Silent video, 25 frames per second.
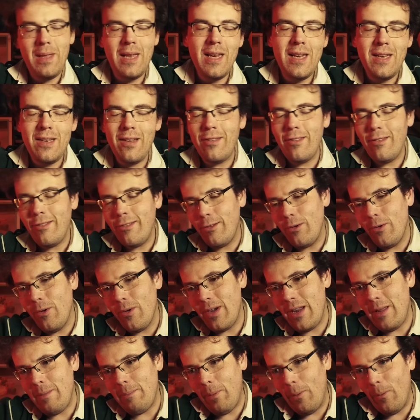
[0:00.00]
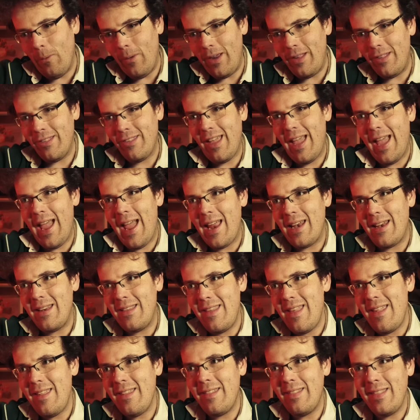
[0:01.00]
then he doesn't score any points, and
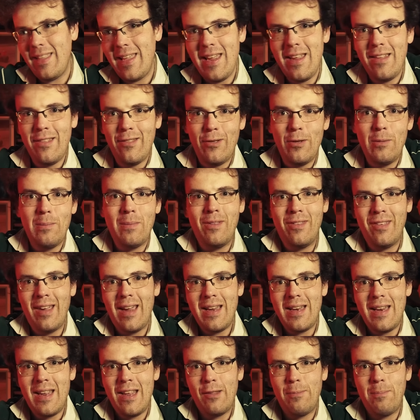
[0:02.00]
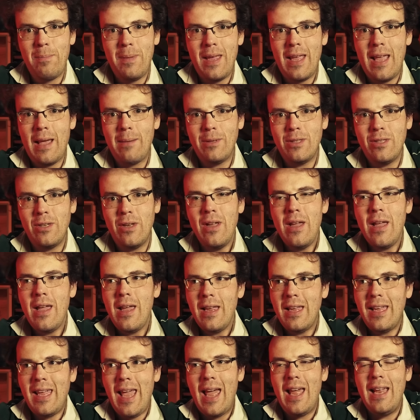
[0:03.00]
this leads to Mercedes being able to
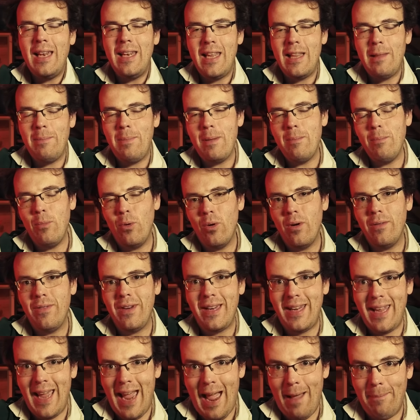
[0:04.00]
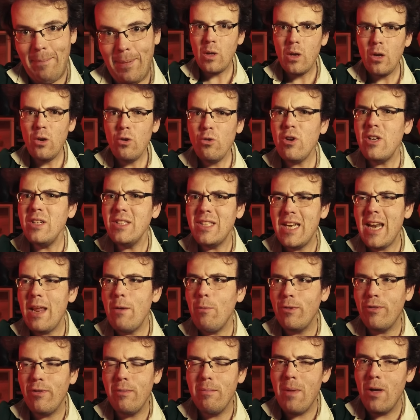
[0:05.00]
get a little bit more of a gap. Granted, it
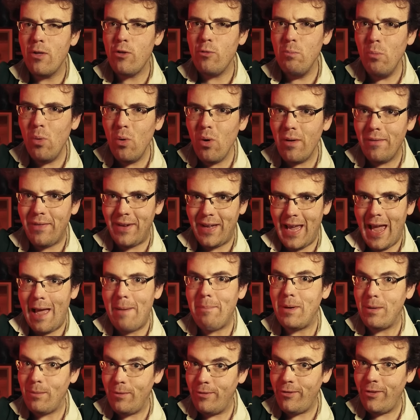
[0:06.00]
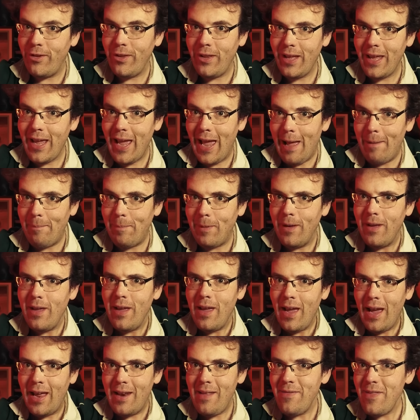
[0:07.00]
wasn't much more of a gap, but it was still a gap.
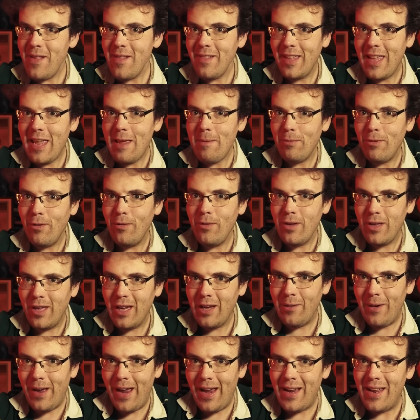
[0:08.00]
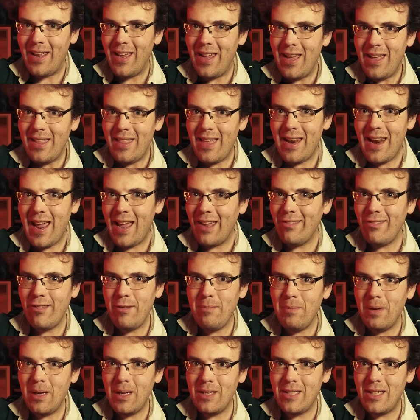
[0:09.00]
And if this keeps on going, then Aston
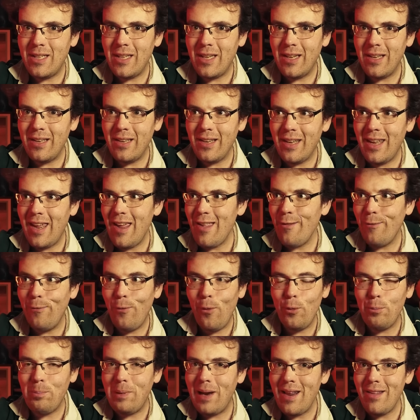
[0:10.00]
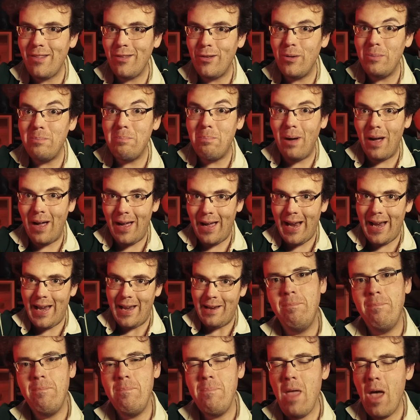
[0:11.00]
Martin can kiss fourth place goodbye.
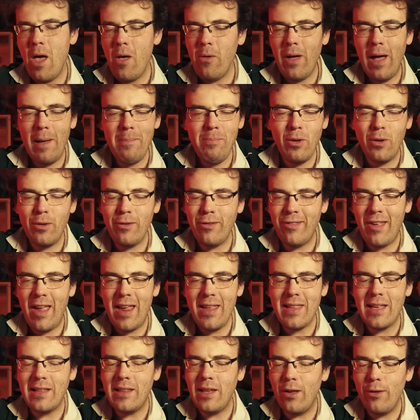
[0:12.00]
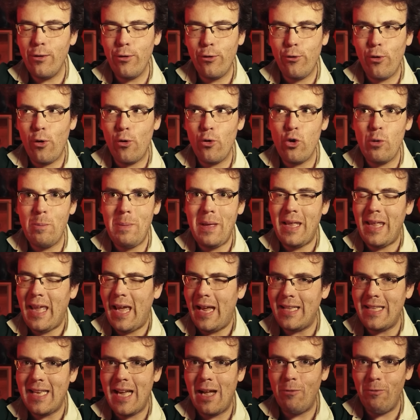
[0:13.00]
No, I'm not saying that Lance Stroll should be
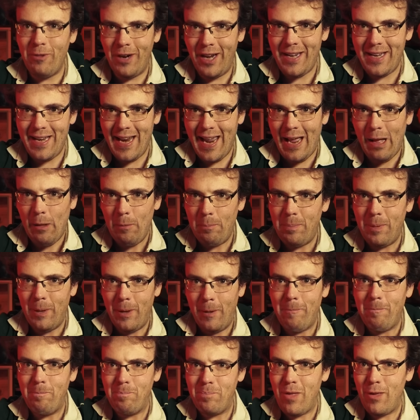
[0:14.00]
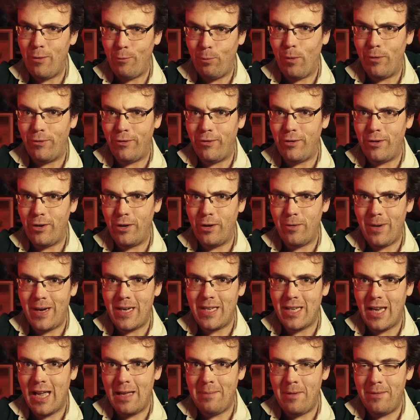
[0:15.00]
kicked out right now, but this wasn't a
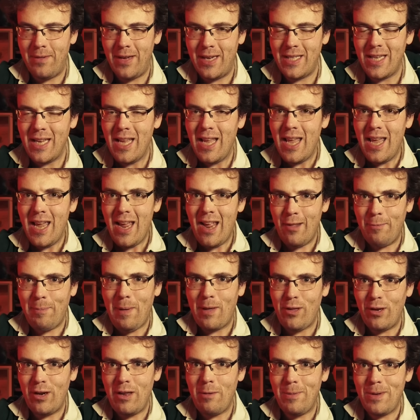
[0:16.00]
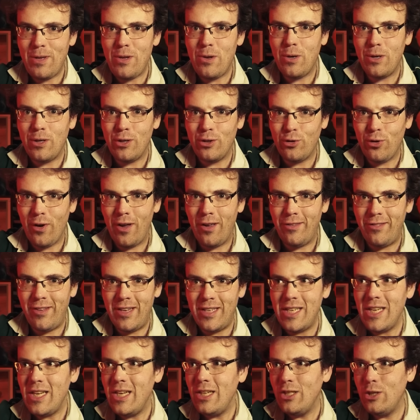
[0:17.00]
great time of it, especially when you contrast
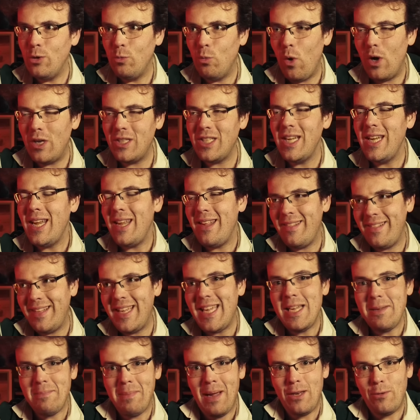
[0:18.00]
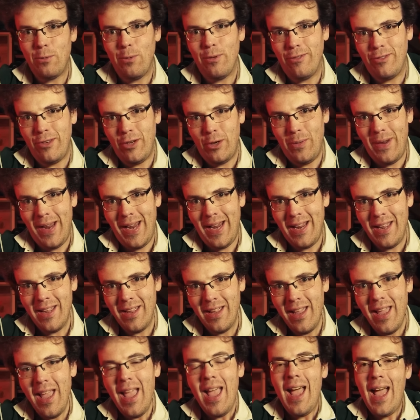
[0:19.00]
it to what his teammate was doing.
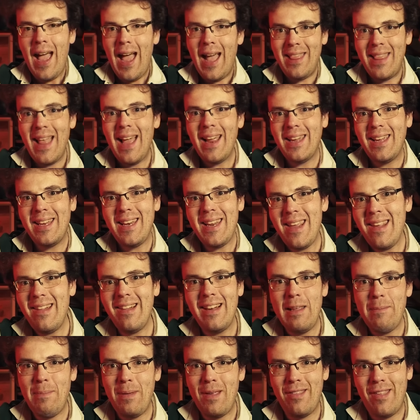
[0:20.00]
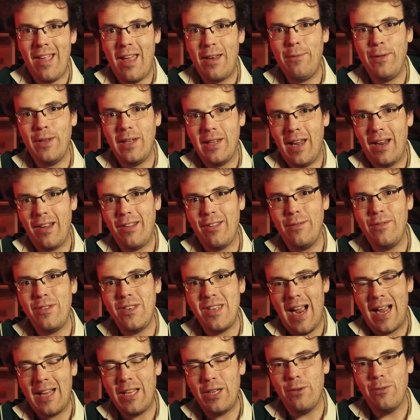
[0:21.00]
And that can easily be said for the likes of
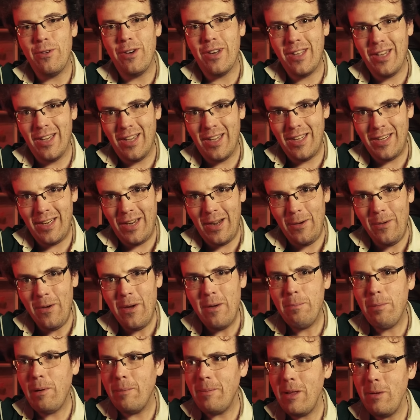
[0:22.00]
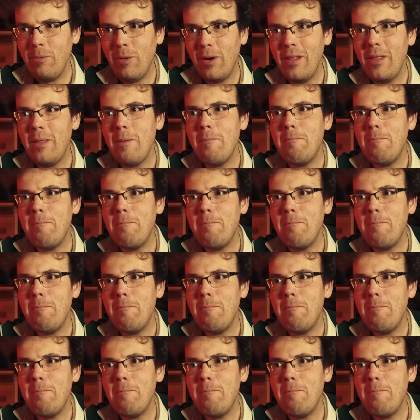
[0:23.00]
Daniel Ricciardo, probably one of the